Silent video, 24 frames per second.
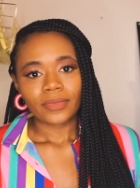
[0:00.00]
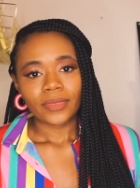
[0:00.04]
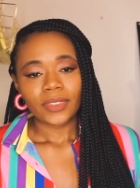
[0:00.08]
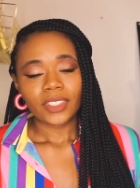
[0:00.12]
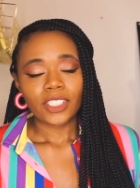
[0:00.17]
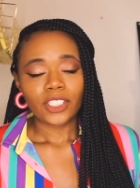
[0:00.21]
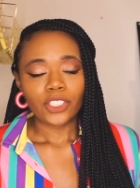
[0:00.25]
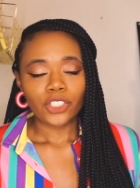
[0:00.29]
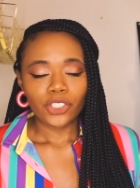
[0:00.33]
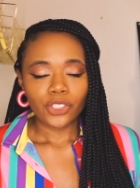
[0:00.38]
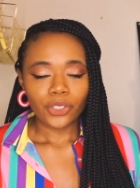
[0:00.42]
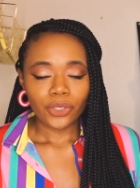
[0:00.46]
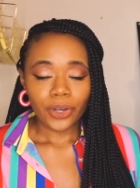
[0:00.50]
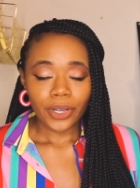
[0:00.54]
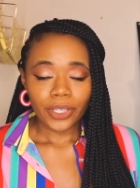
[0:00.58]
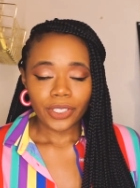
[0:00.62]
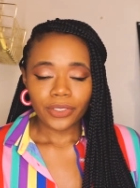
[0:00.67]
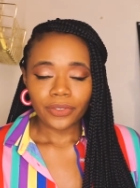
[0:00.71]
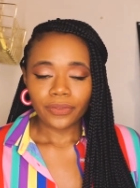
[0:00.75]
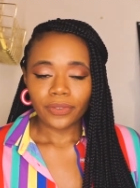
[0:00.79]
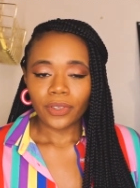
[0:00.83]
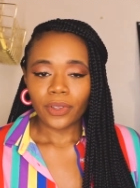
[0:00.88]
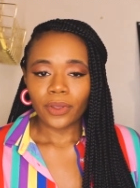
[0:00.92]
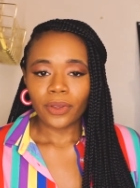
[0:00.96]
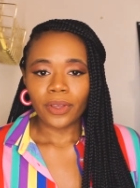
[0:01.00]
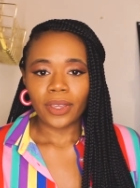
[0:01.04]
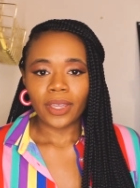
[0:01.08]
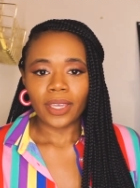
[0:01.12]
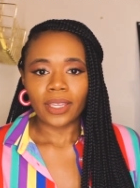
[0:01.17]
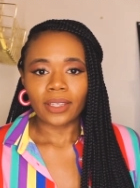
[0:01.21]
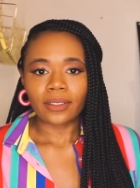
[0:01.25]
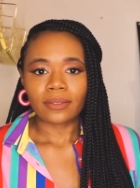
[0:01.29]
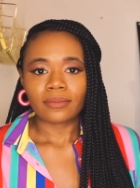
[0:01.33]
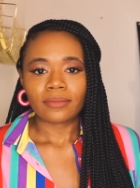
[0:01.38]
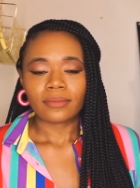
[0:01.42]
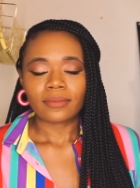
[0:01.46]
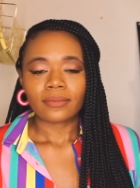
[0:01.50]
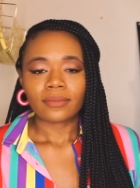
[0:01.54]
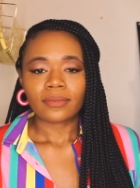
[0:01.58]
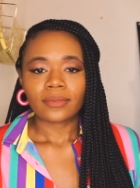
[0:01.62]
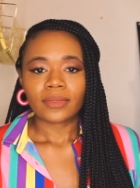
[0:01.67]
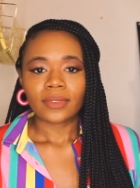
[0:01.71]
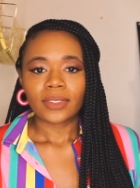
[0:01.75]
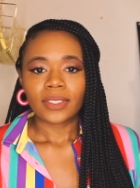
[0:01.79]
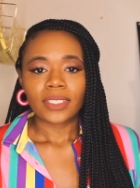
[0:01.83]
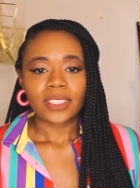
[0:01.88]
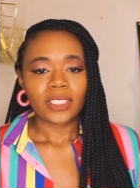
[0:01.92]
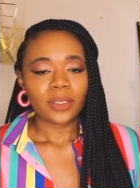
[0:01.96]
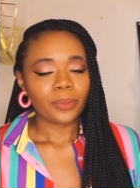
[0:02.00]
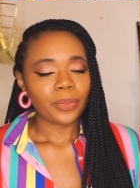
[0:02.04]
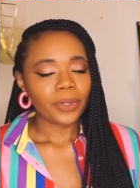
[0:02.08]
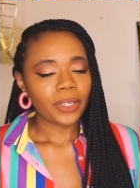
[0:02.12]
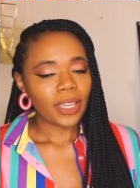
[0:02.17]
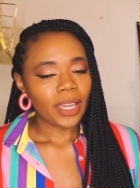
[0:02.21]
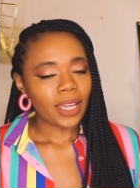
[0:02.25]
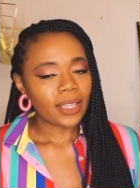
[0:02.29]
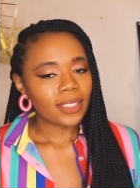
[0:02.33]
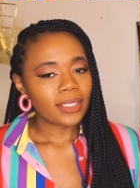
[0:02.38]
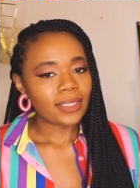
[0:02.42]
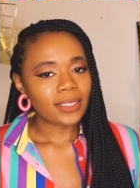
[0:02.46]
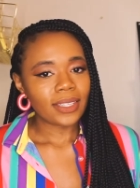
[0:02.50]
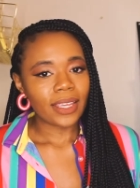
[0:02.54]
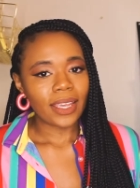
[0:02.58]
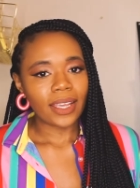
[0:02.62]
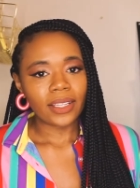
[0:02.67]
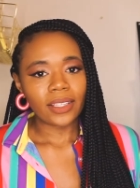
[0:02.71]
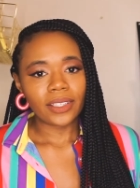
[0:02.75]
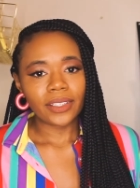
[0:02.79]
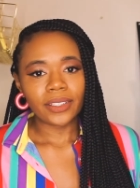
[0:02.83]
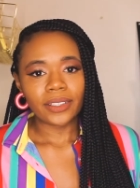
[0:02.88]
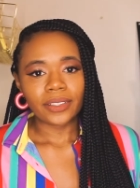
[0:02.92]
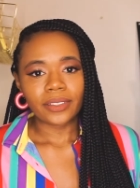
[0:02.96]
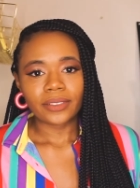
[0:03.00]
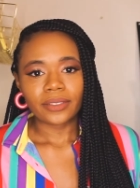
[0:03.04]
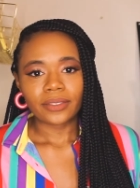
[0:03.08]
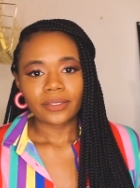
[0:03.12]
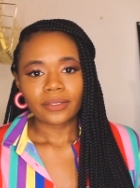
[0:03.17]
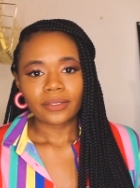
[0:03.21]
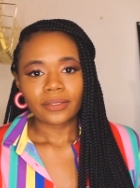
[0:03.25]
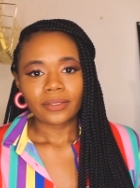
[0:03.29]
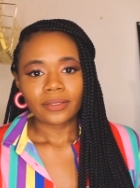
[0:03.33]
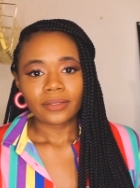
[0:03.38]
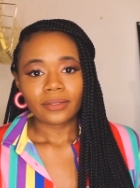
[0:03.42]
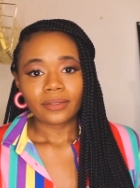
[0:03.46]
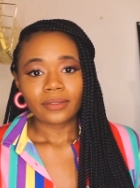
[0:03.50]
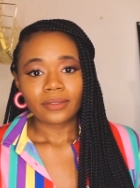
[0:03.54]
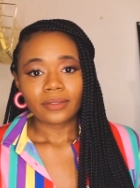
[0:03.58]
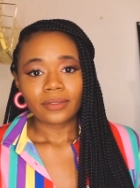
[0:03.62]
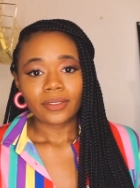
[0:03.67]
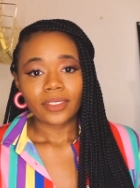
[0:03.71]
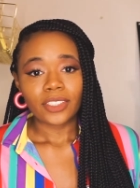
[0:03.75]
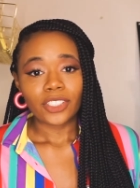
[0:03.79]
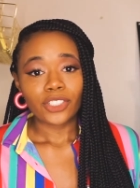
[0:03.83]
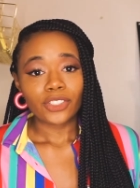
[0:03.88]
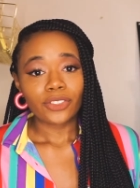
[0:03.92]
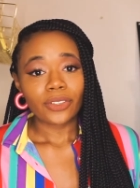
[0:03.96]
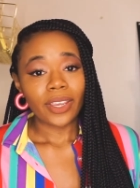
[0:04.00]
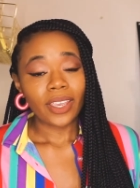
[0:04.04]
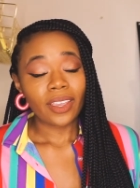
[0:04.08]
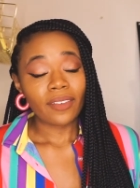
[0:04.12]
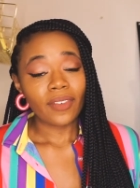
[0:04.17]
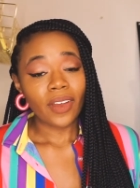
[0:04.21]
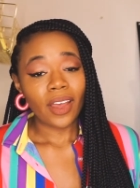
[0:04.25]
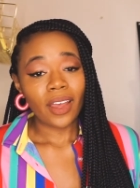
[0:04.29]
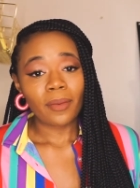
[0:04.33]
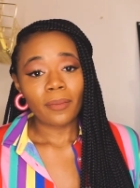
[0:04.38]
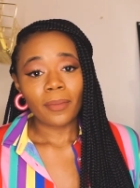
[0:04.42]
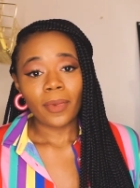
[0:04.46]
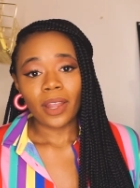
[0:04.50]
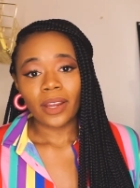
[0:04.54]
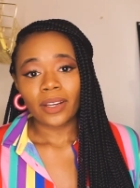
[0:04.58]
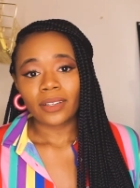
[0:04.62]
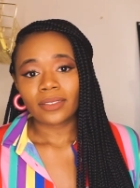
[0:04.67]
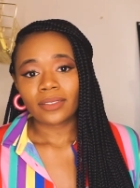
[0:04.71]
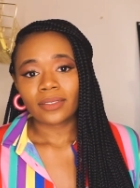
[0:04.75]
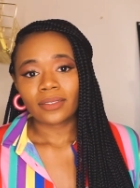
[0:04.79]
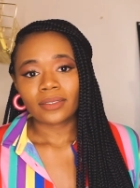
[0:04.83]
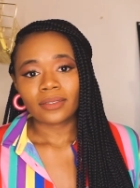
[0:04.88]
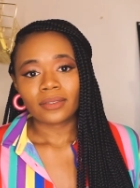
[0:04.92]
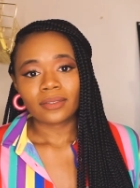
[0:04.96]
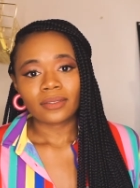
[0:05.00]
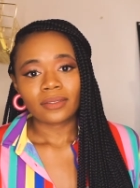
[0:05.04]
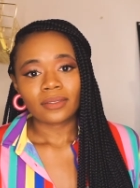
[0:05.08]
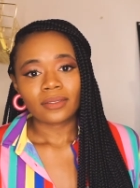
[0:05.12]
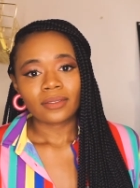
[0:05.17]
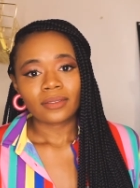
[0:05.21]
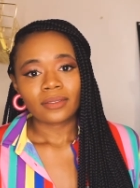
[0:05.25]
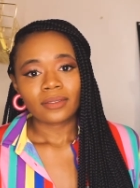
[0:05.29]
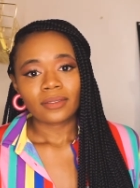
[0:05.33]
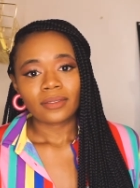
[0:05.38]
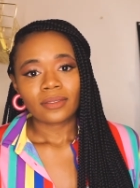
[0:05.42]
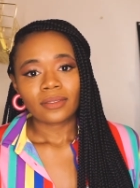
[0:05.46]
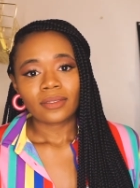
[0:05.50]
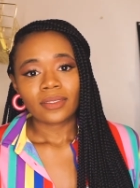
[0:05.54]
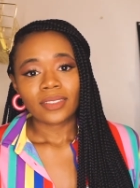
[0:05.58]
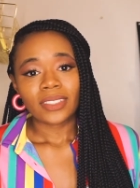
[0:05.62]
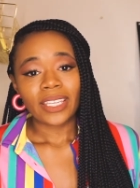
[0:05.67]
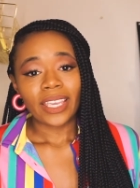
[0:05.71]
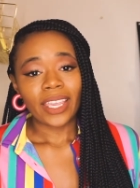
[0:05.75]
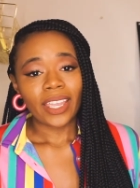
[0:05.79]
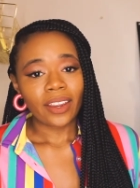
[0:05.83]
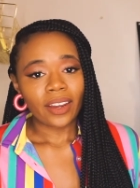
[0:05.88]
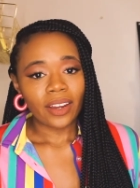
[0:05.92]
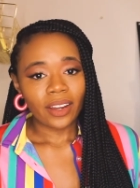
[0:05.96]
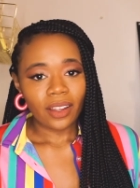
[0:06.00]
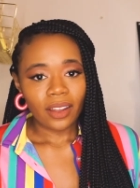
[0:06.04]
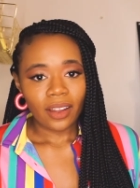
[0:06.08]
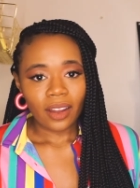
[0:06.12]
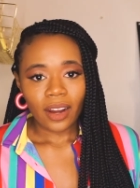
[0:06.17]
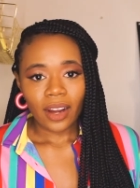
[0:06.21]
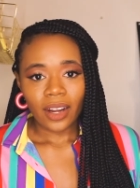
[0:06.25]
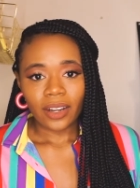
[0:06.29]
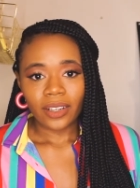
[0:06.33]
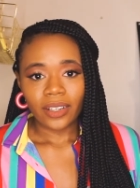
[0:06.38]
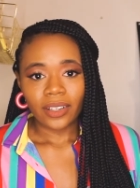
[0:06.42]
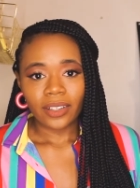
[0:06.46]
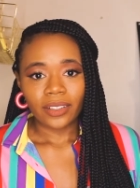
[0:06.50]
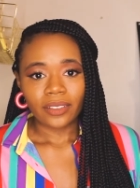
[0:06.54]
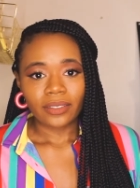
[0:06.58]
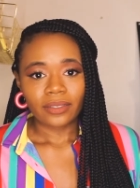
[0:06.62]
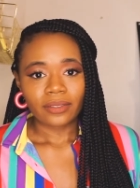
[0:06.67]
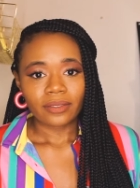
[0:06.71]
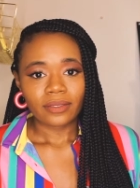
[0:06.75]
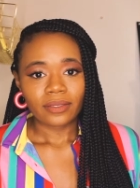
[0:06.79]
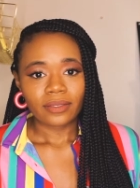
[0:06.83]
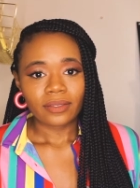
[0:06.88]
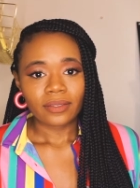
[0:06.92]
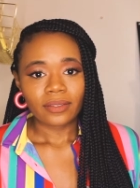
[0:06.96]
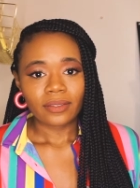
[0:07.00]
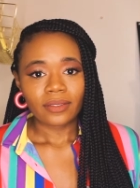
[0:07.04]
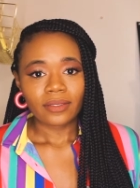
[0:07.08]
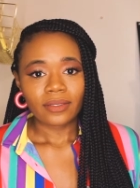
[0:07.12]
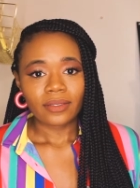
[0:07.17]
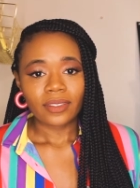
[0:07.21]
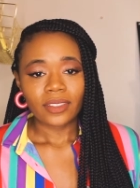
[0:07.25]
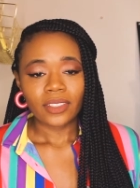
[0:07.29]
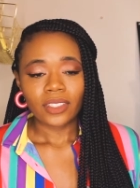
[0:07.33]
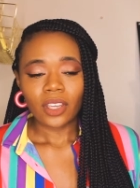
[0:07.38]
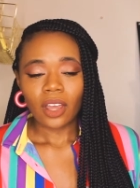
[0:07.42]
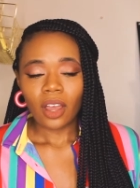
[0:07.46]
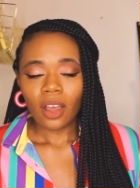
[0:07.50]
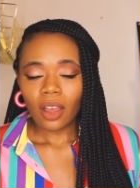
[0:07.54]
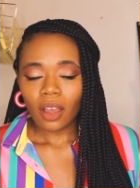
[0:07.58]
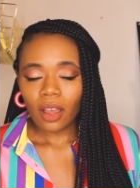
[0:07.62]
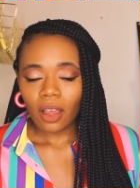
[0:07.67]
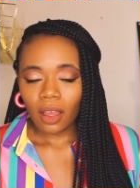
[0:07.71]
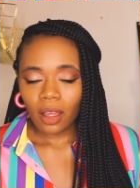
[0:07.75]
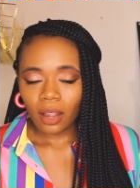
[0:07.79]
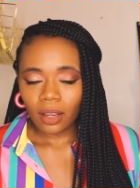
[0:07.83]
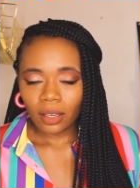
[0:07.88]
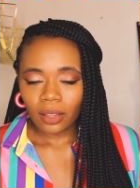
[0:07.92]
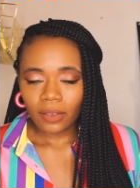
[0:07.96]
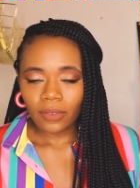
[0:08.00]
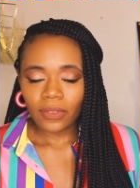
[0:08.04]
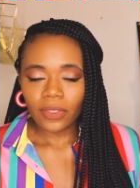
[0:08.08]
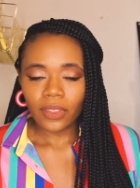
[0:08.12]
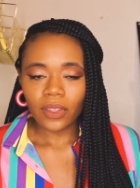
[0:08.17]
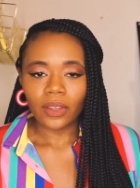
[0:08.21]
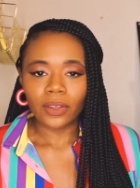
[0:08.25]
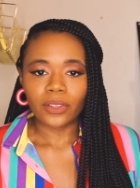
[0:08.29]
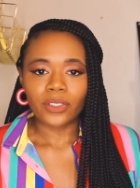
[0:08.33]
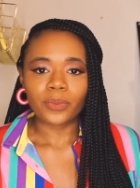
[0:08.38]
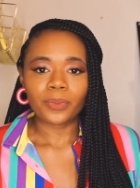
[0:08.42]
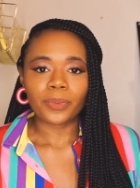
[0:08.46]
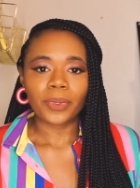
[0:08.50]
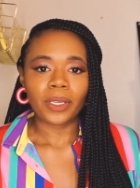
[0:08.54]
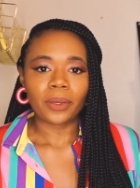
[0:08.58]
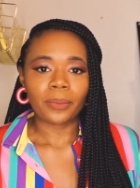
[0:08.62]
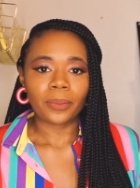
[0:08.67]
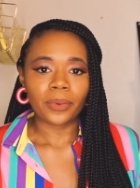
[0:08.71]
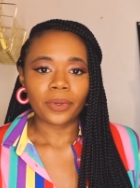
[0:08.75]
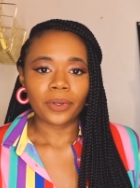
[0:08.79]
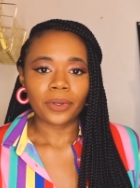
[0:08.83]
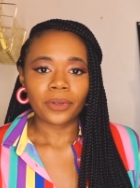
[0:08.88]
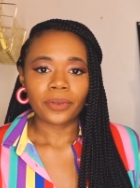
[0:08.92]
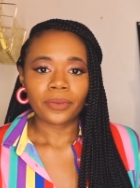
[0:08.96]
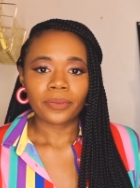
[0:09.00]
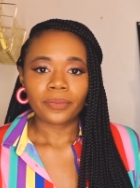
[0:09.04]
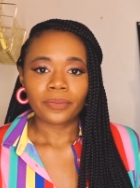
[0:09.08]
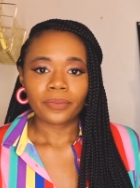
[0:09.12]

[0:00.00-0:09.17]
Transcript: To George Floyd, to Breonna Taylor, to Trayvon Martin, to Eric Garner, to all of those people.